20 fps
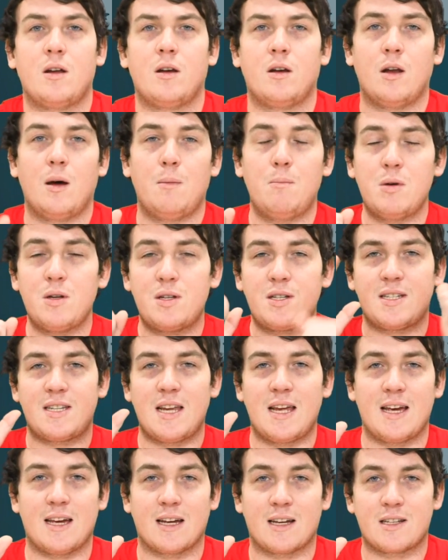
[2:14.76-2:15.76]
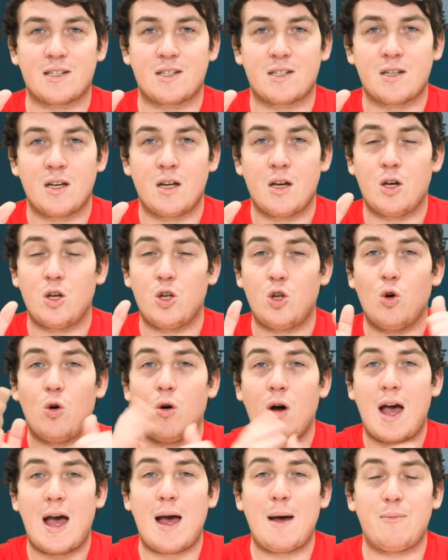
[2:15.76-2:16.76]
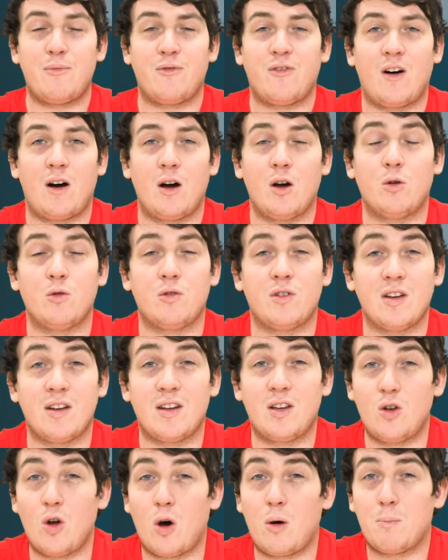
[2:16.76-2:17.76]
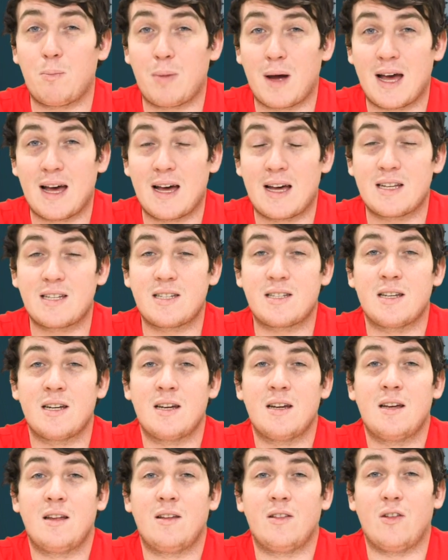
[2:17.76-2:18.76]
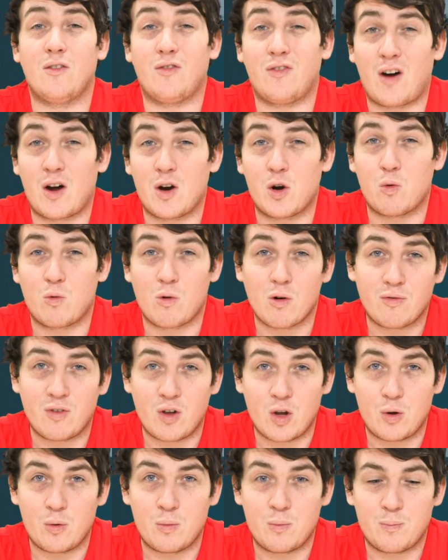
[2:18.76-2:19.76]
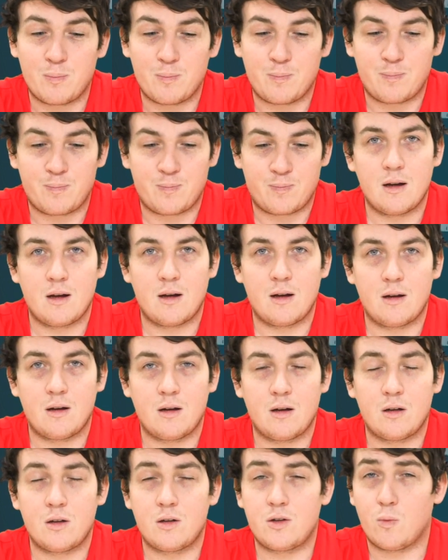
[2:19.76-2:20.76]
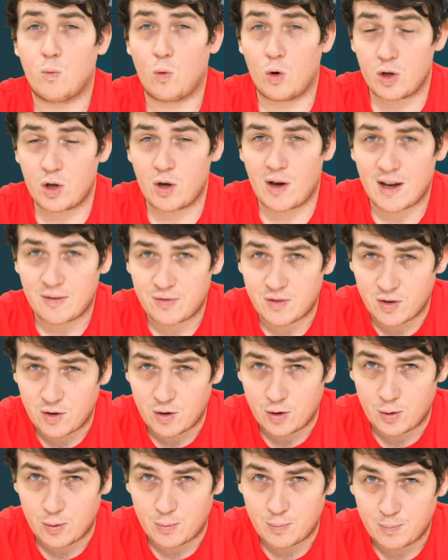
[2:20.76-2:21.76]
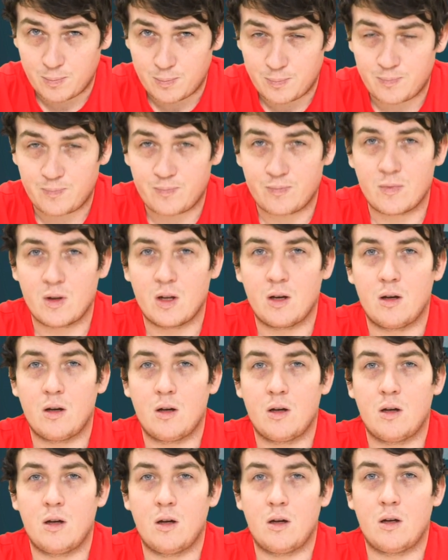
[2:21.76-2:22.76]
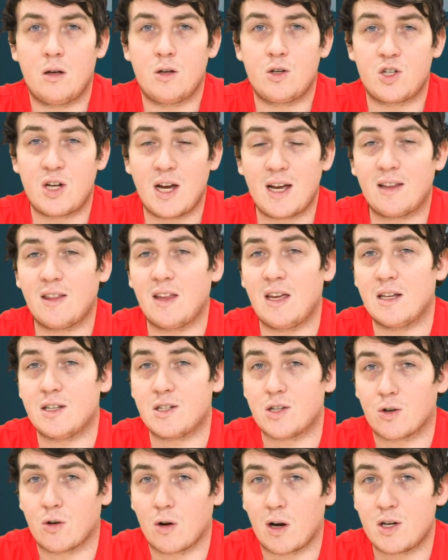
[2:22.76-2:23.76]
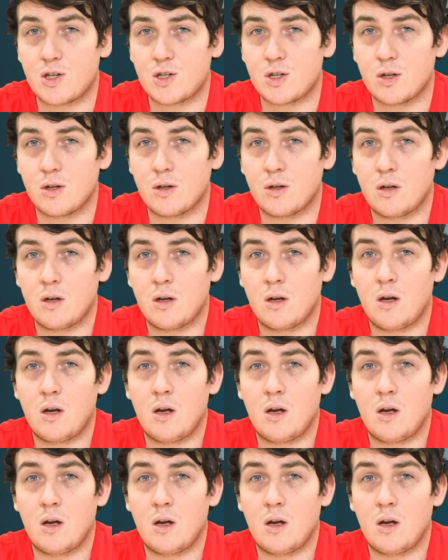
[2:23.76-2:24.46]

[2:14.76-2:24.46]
Number 6, your app file did not pass the final review. What you have to do? Check the integration.